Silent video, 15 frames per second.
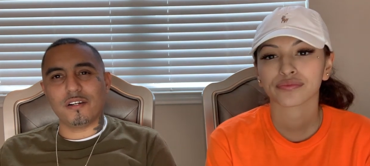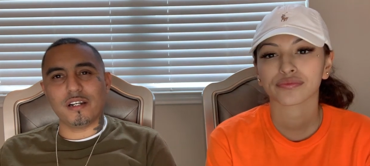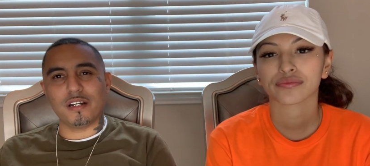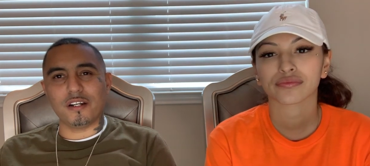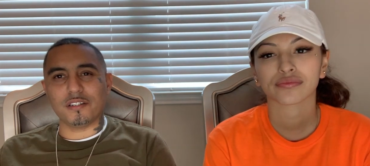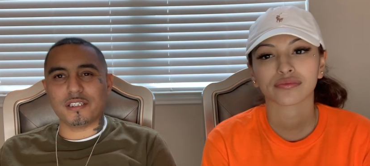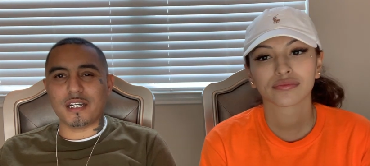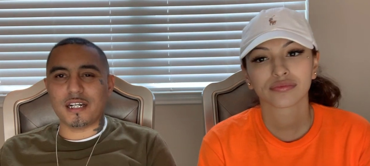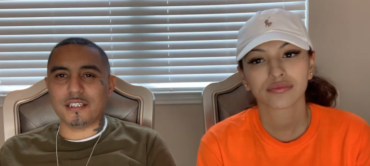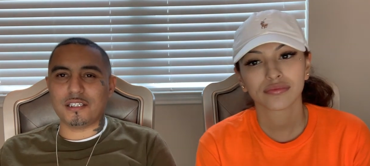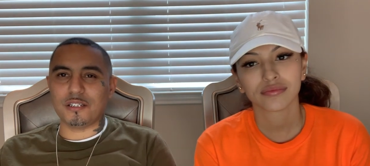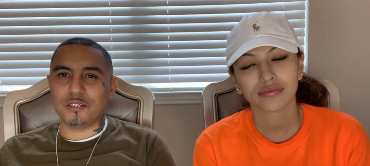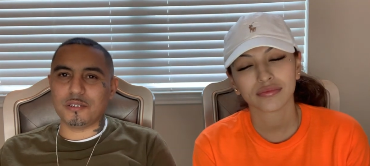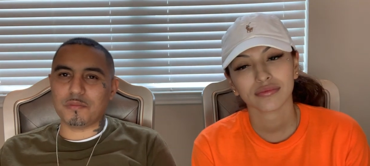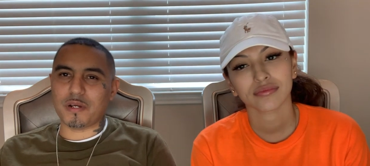Speaker 1: don't get no
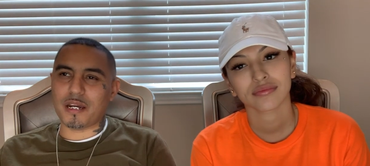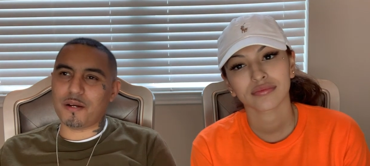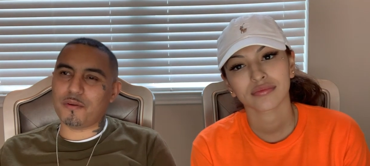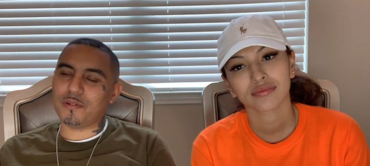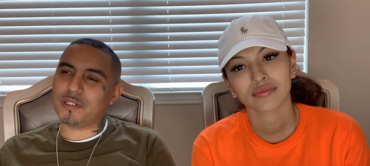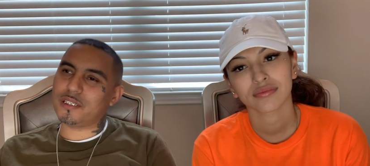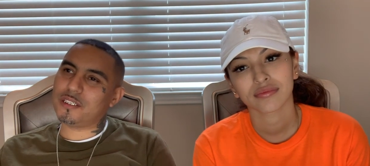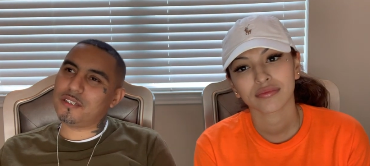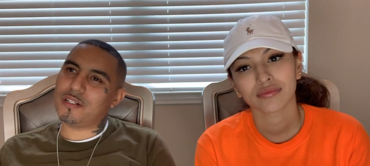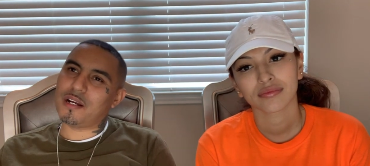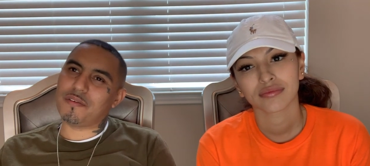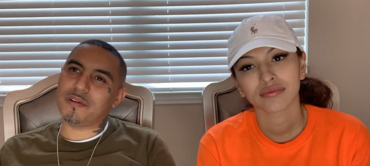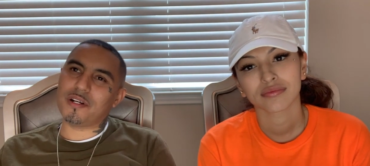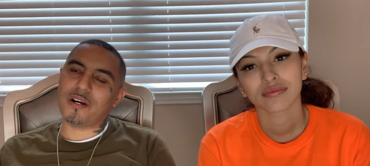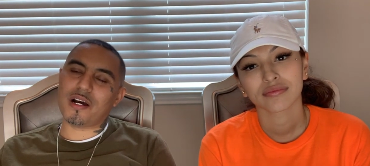tattoos, man, because you
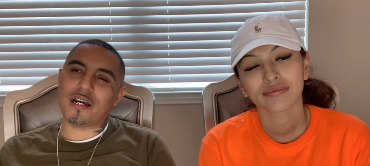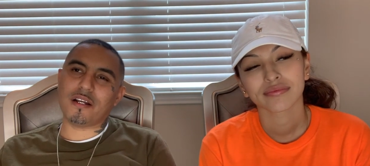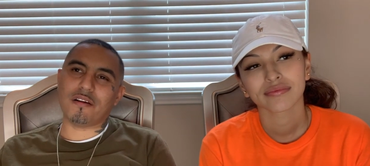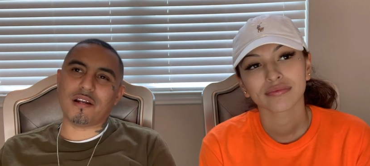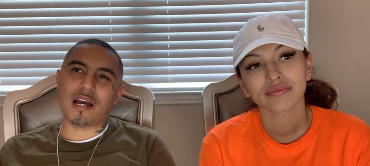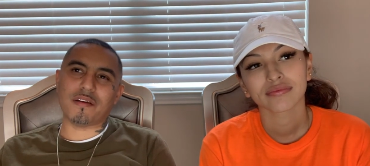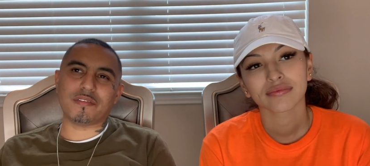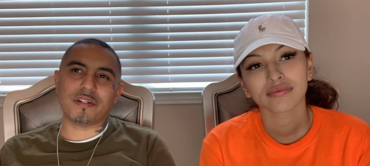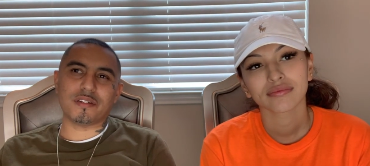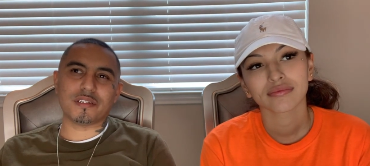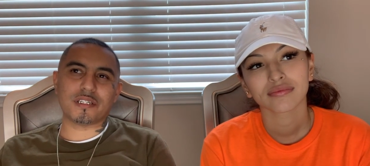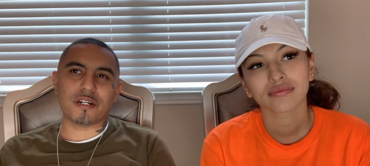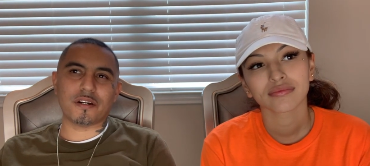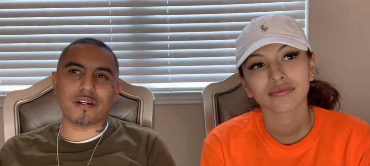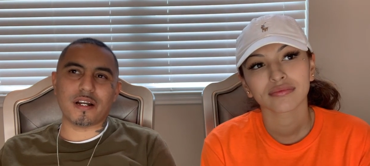never know how your life
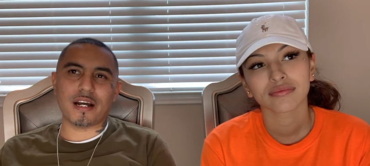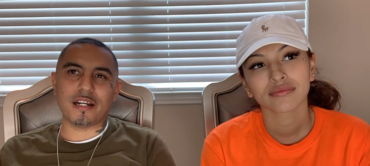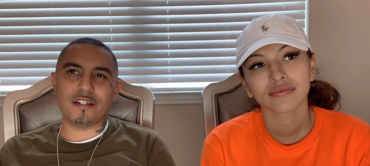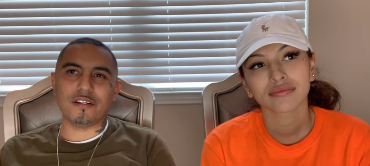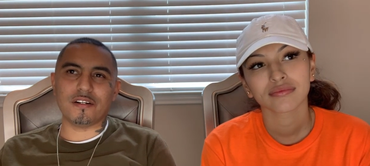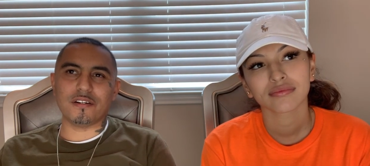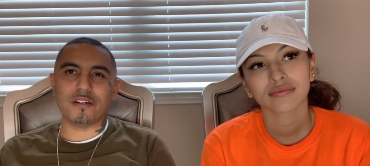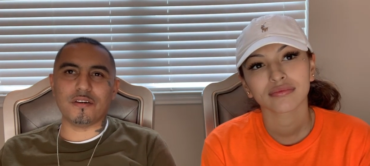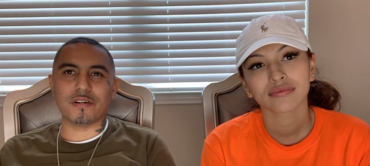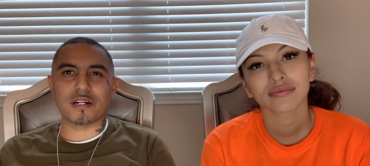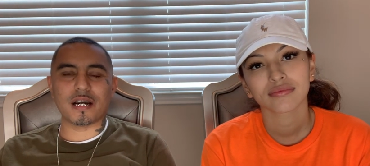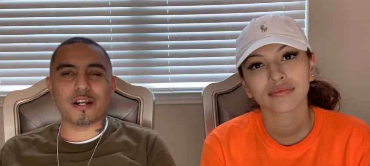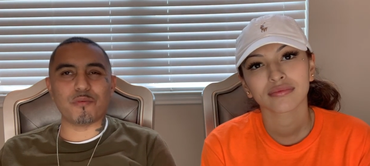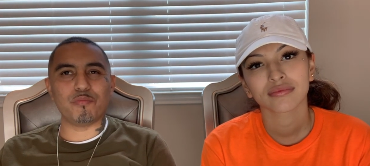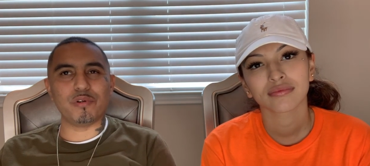gonna turn out. You don't know what
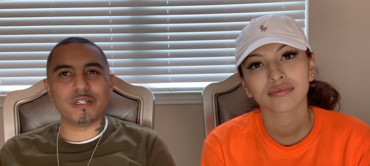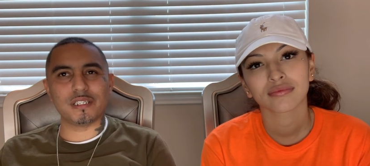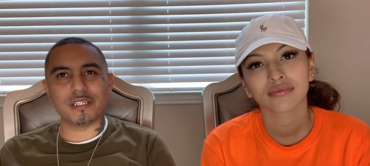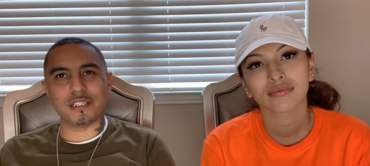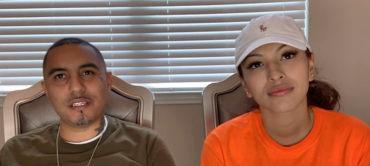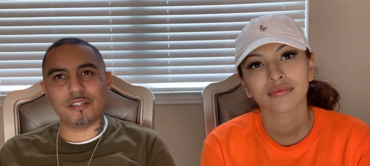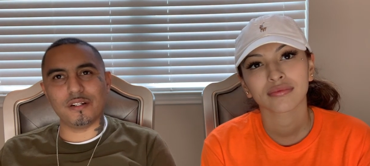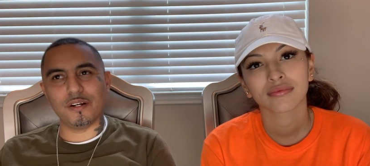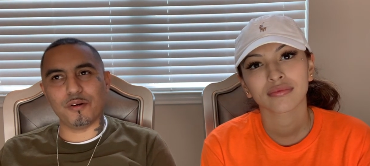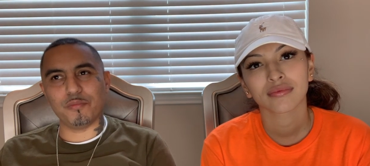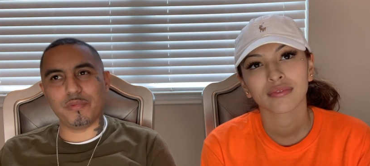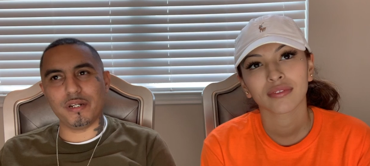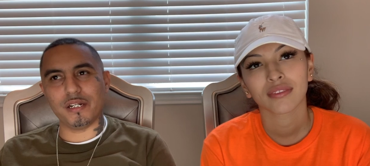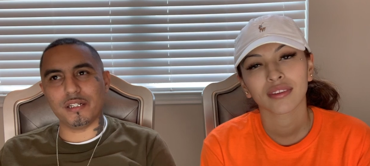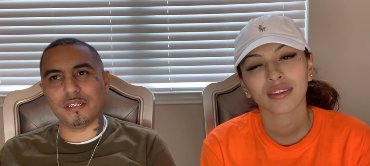kind of business you're gonna
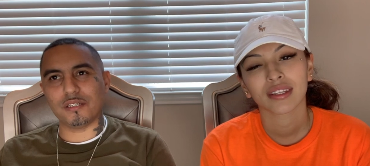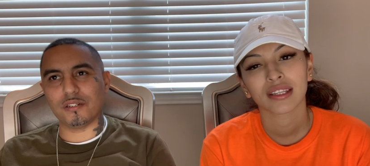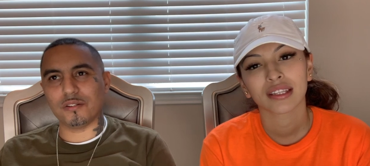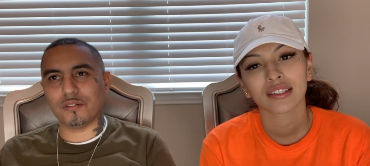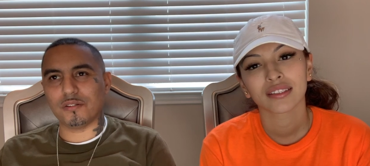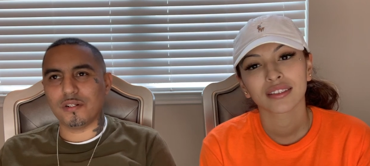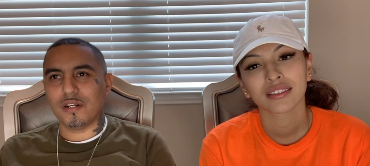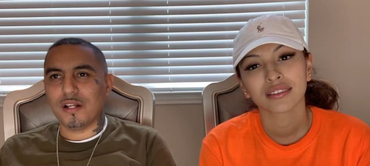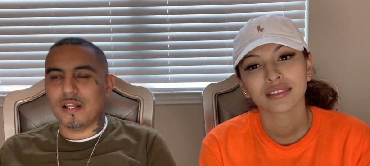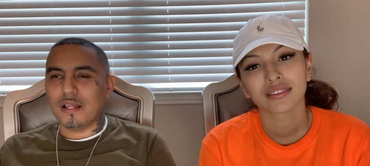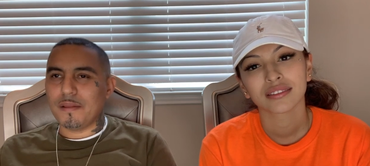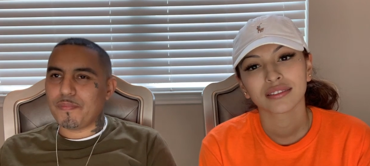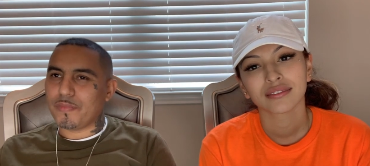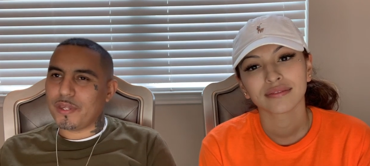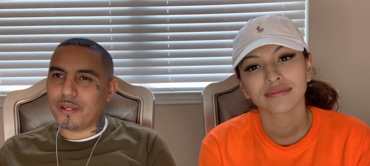be into.
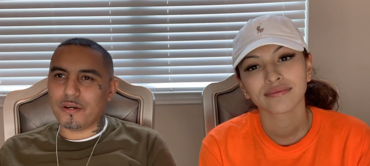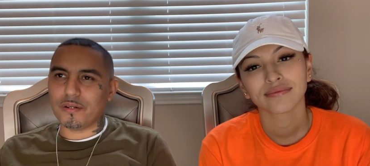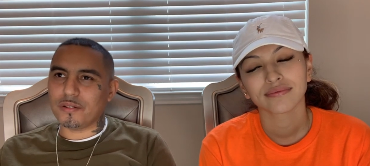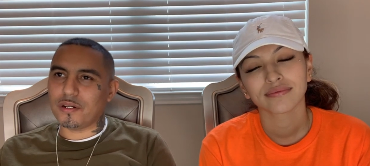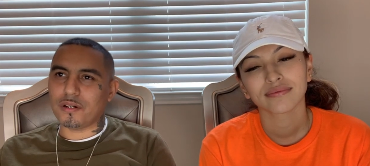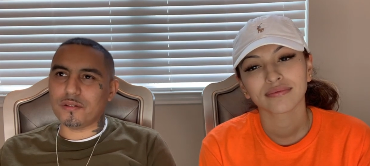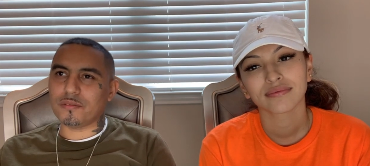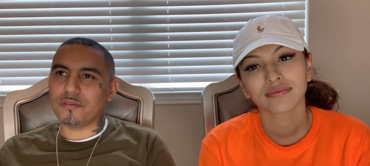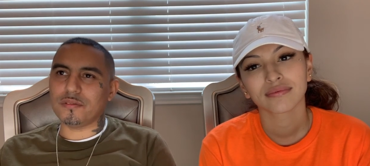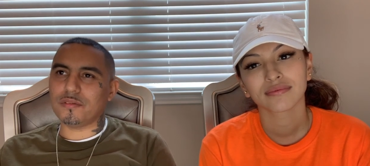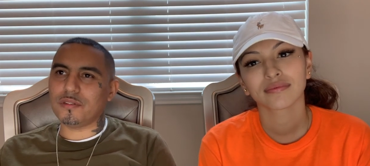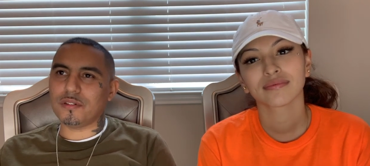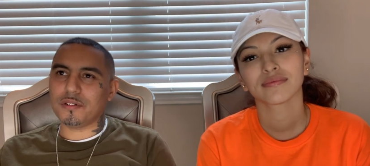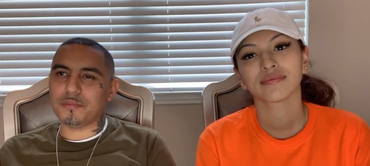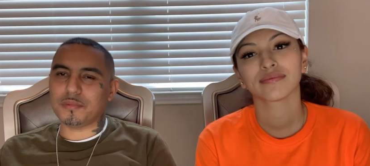You don't know,
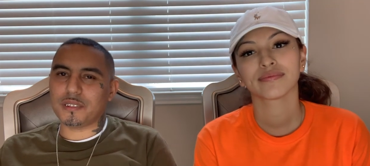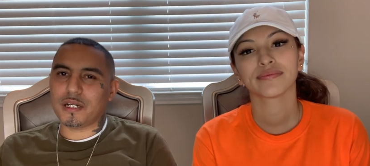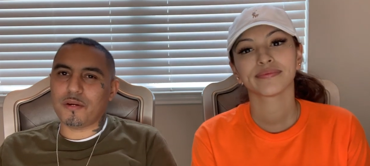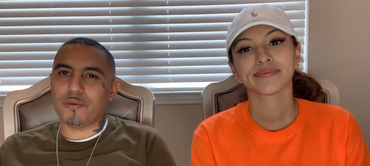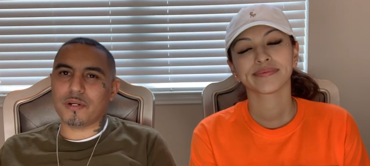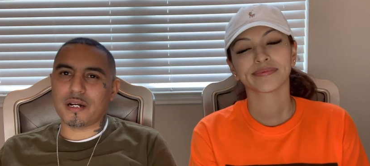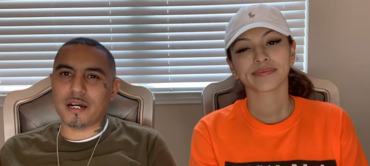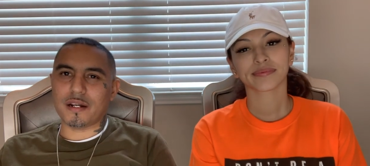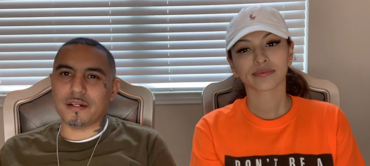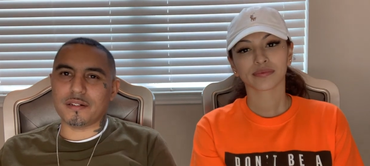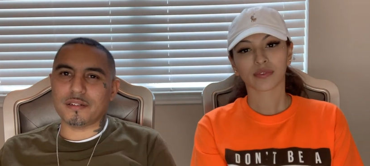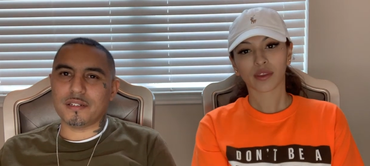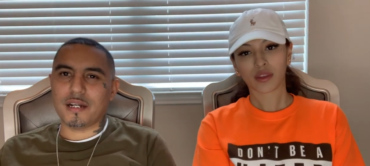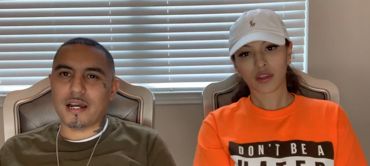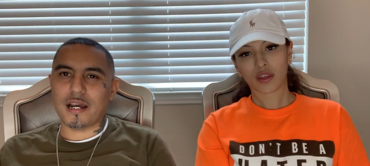you know what I'm saying, what kind
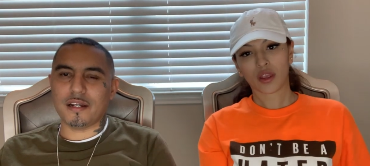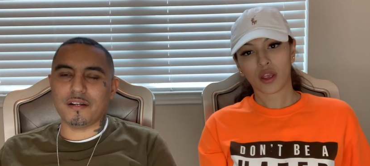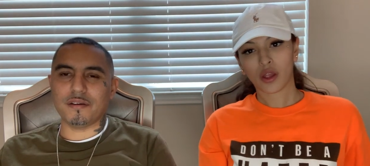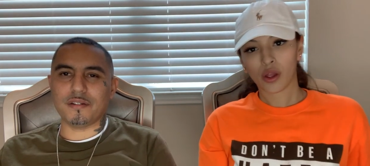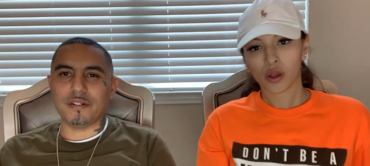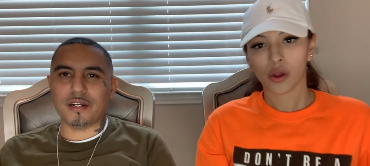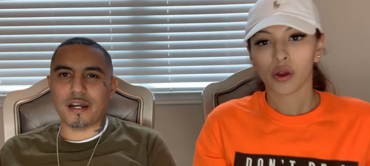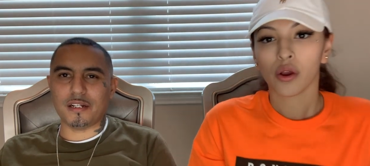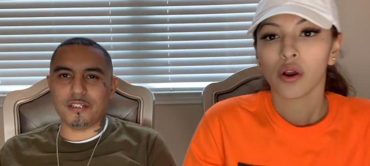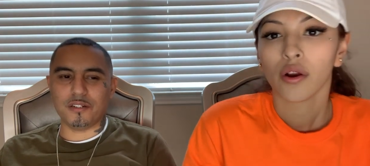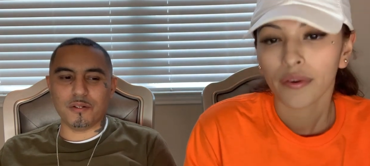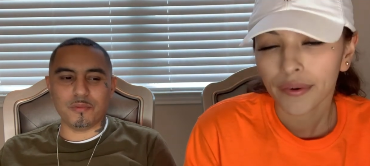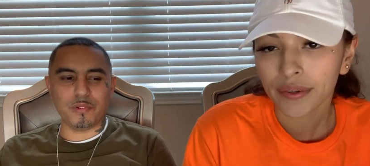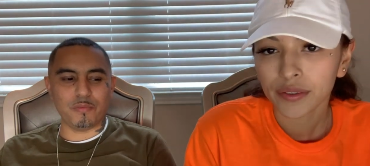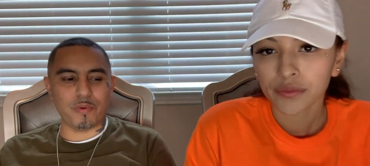of, how you how you
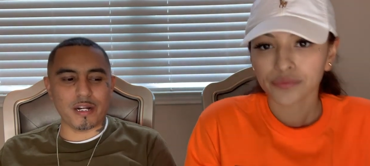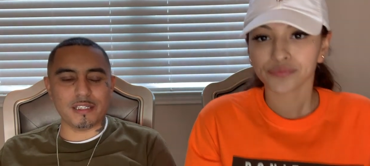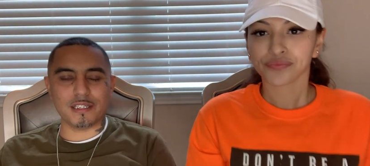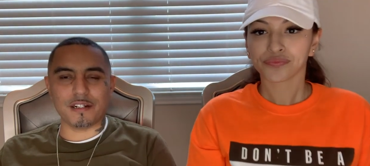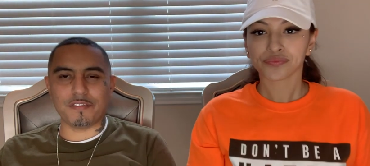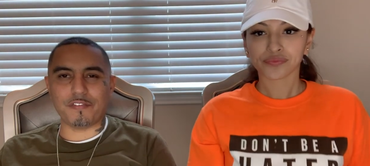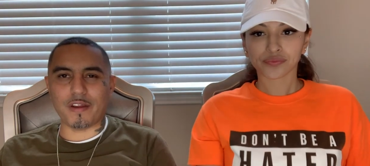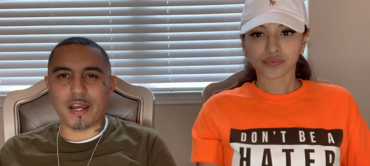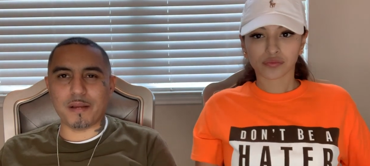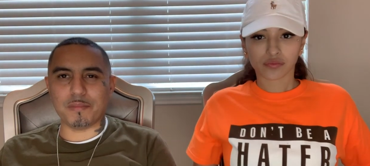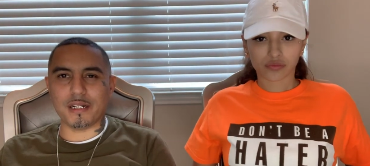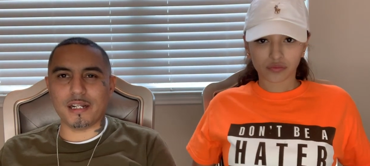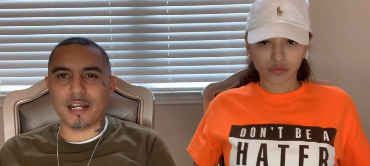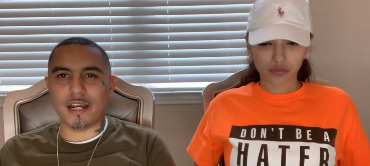gonna be raising a family